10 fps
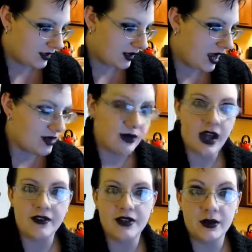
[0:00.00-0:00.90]
I don't
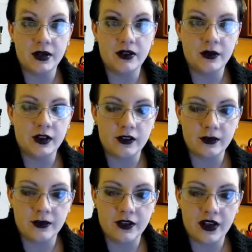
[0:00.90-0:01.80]
have any words of wisdom
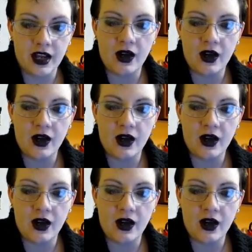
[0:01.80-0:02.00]
for today.